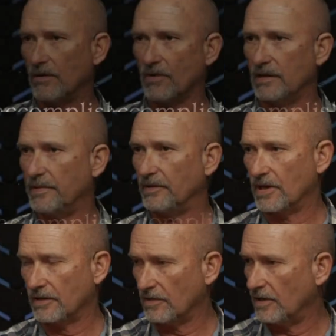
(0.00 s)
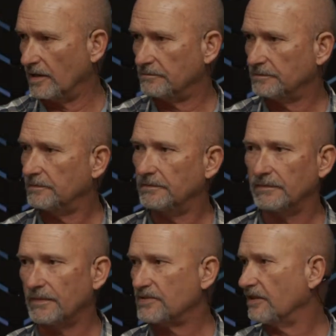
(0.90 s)
I want to be when I grow up.
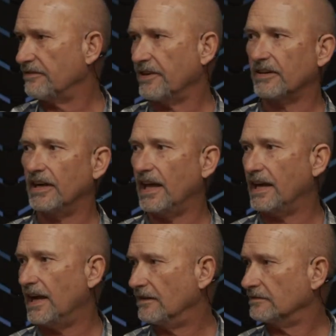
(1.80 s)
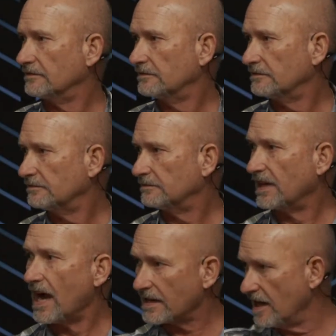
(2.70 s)
I'm still figuring that out.
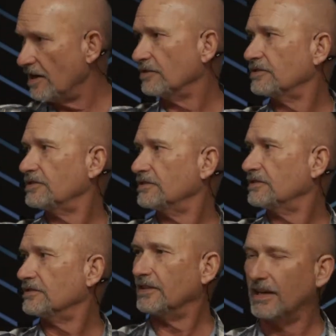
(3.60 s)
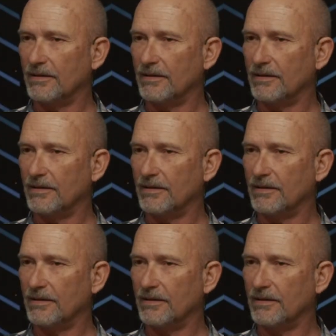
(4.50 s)
God knows, and